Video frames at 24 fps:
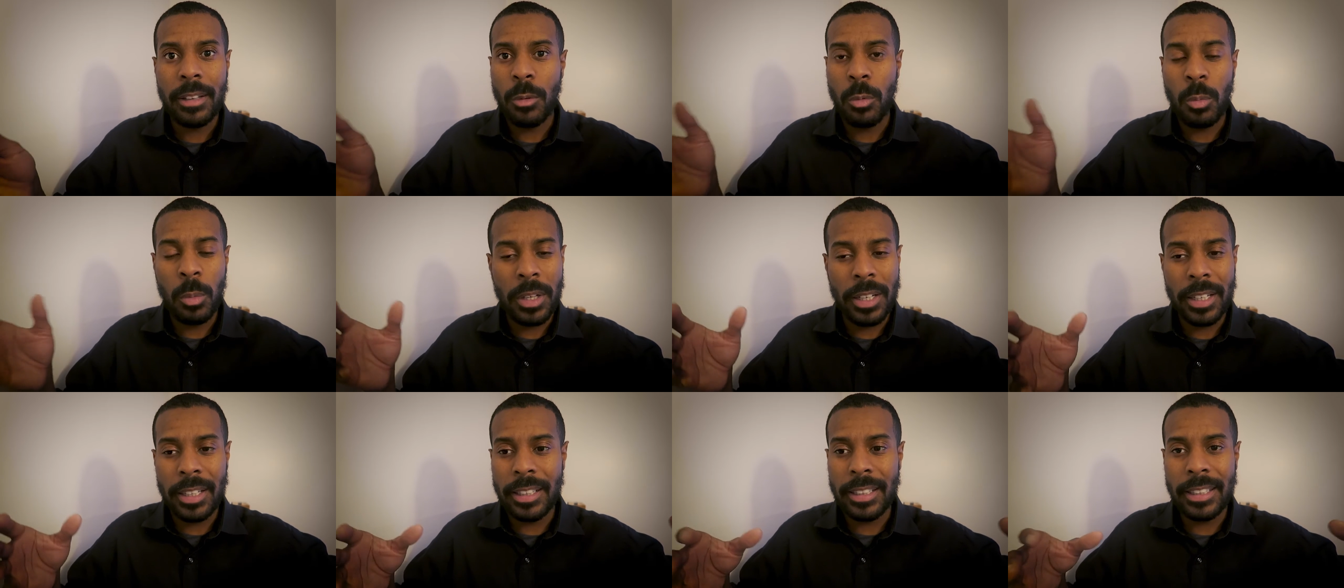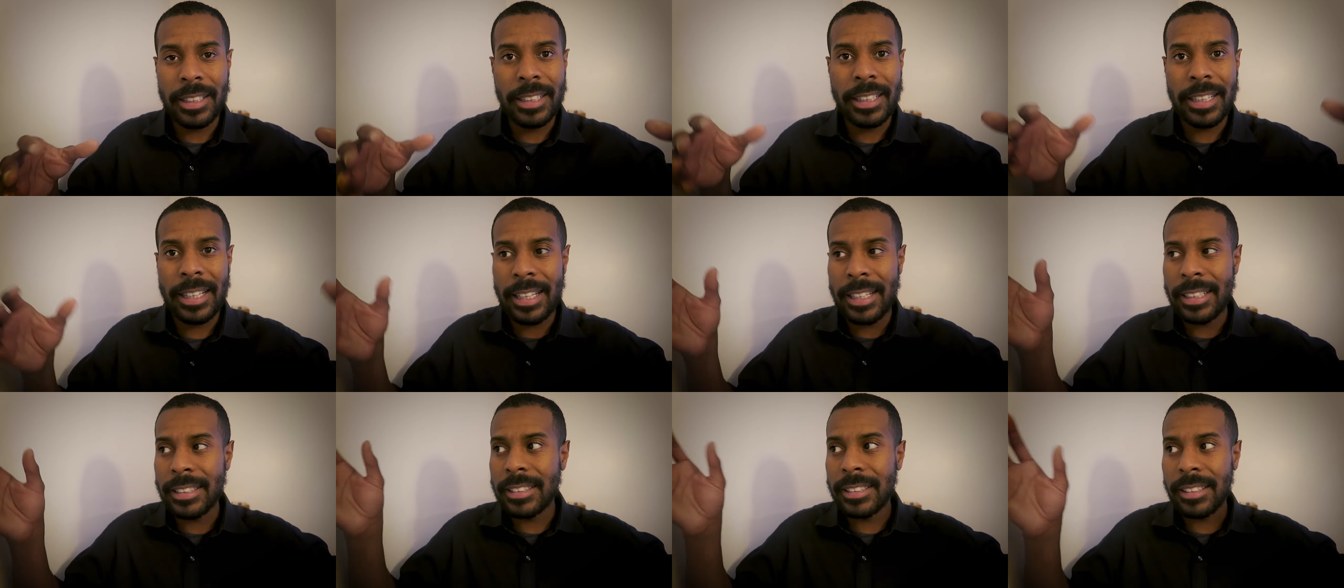where
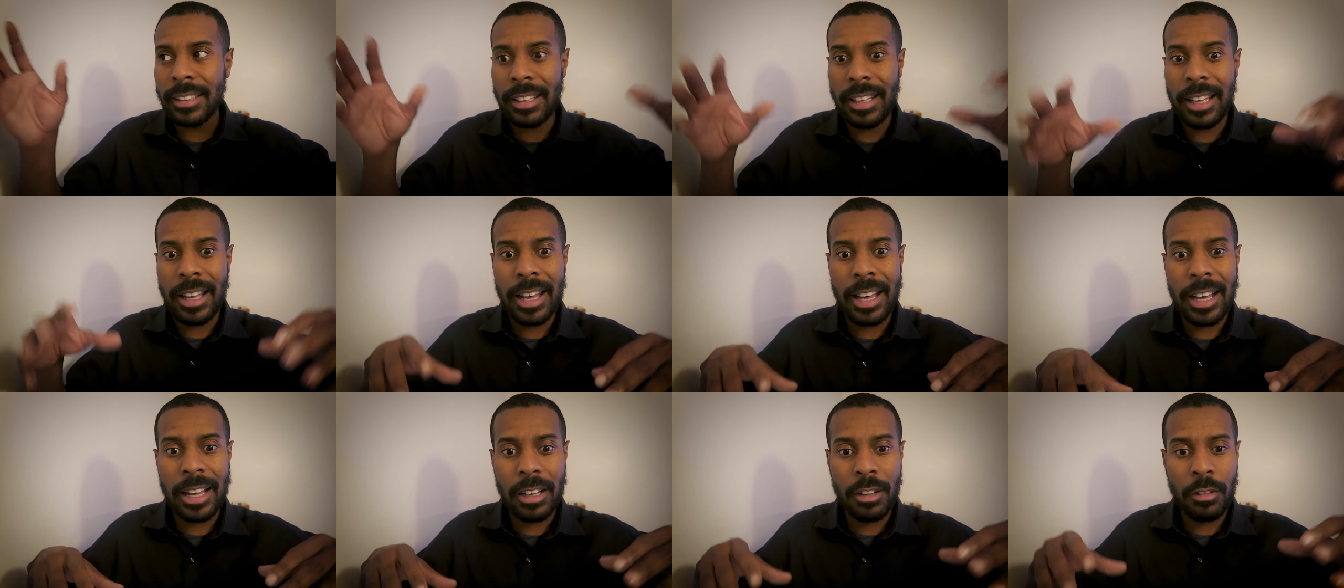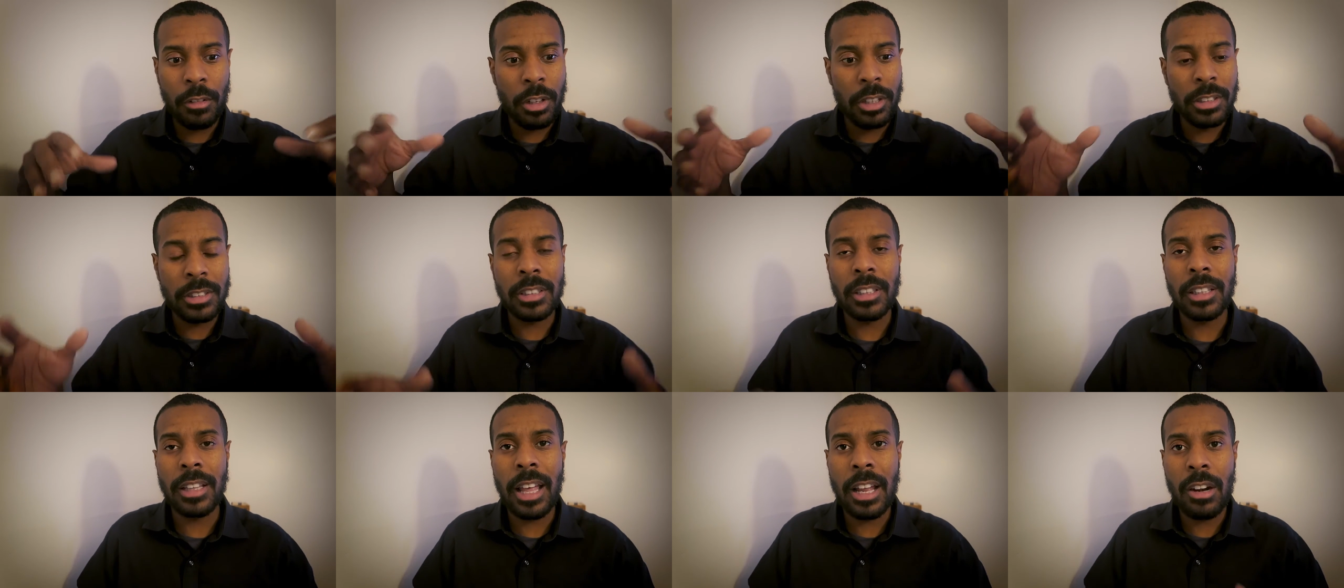it's a lot
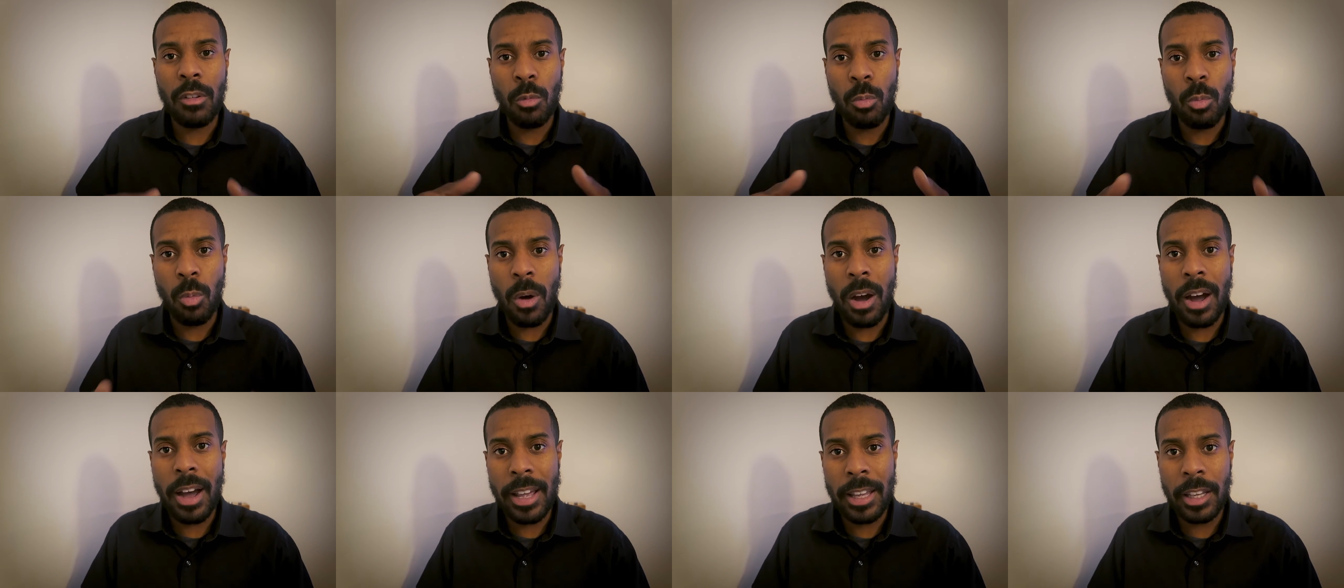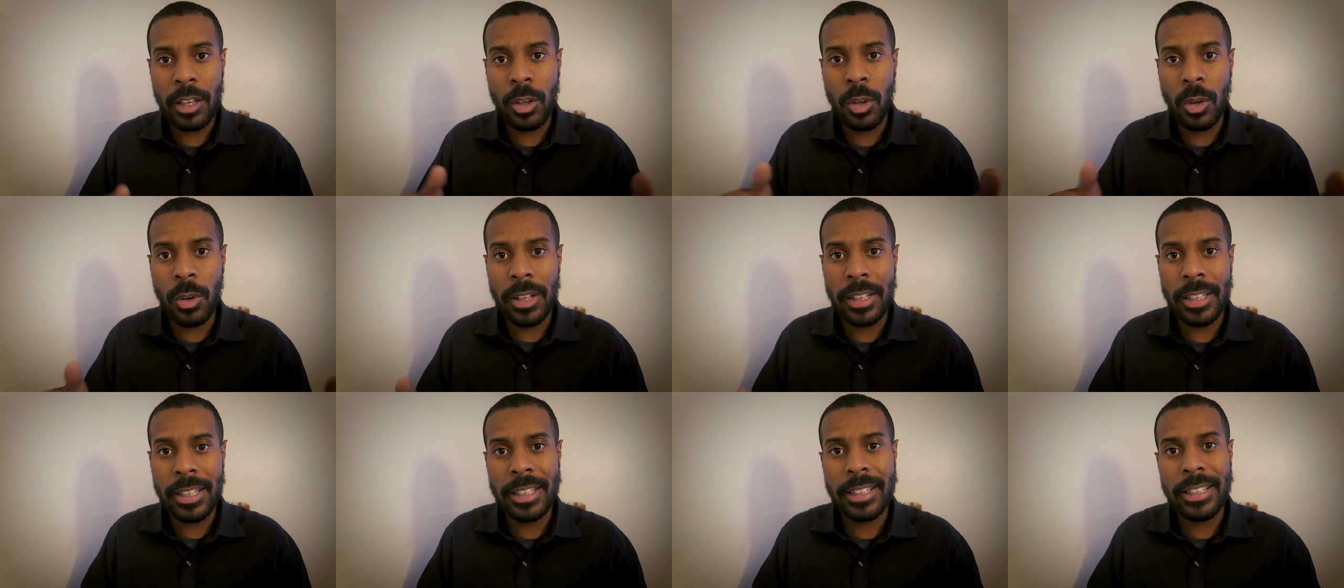of wine
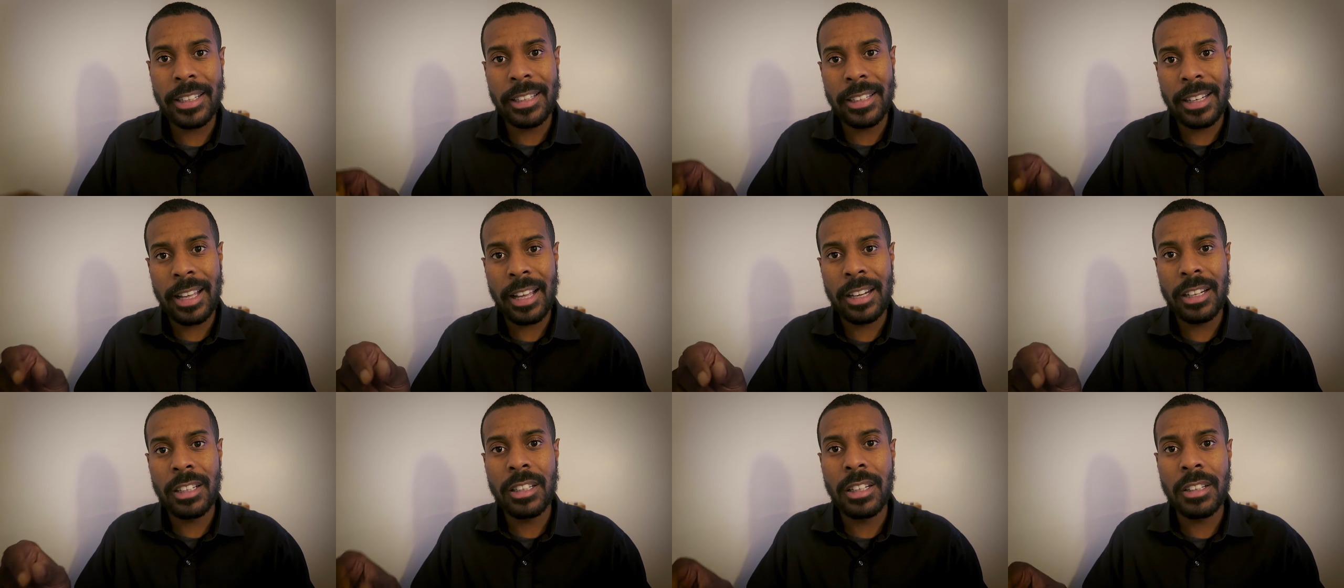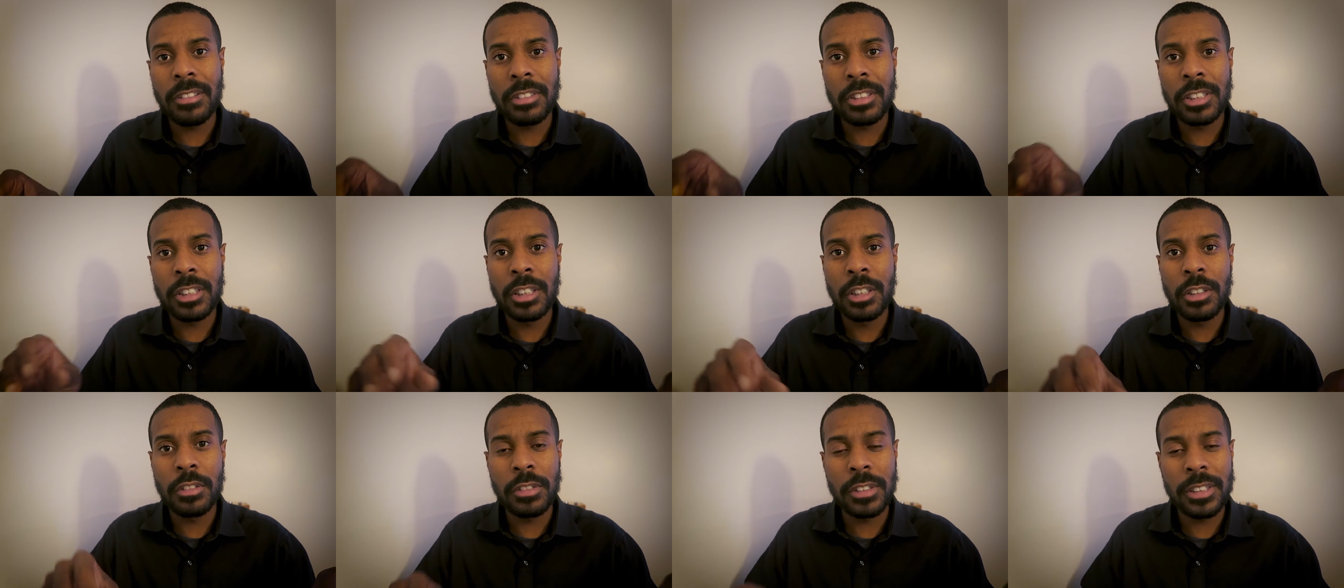going in and not enough
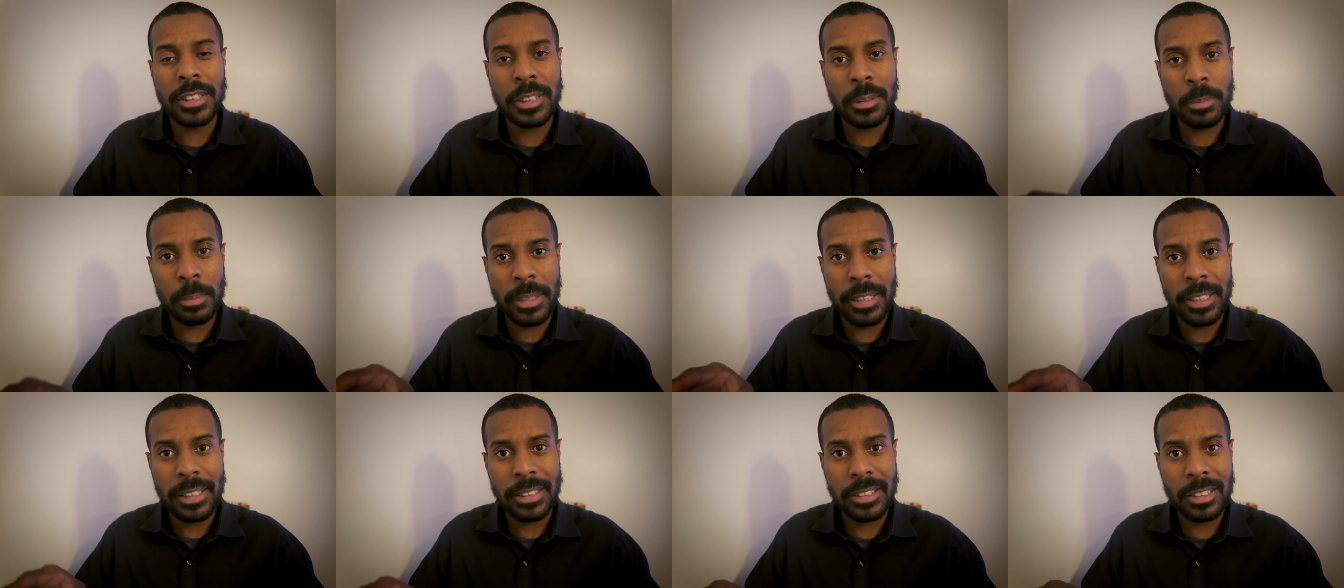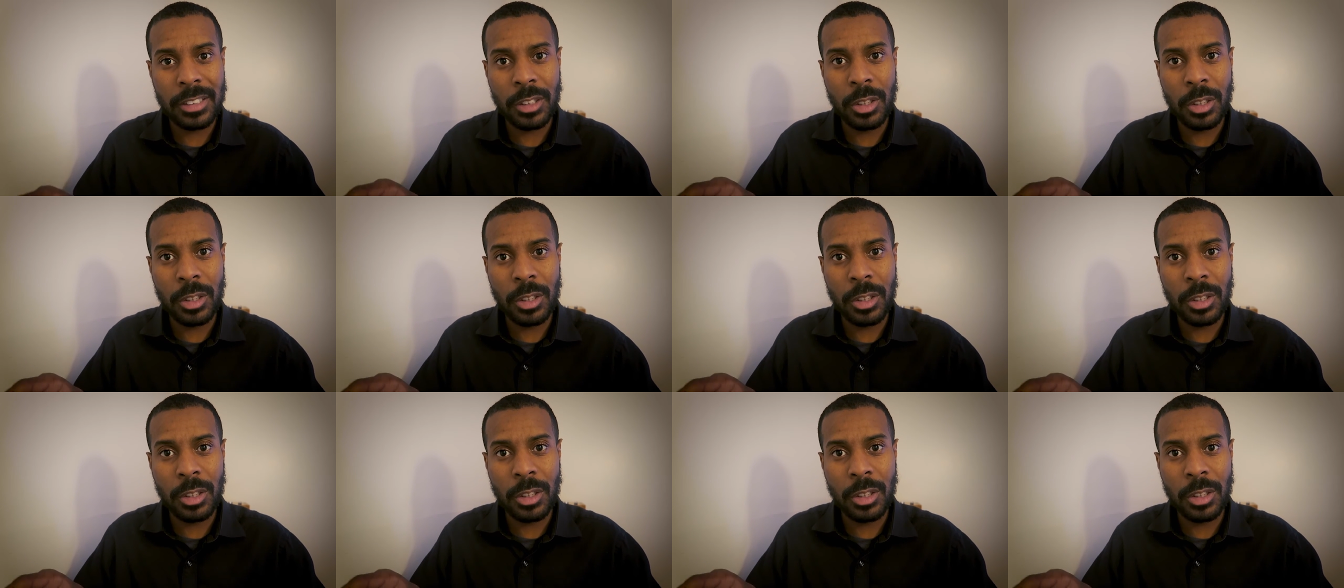surface space.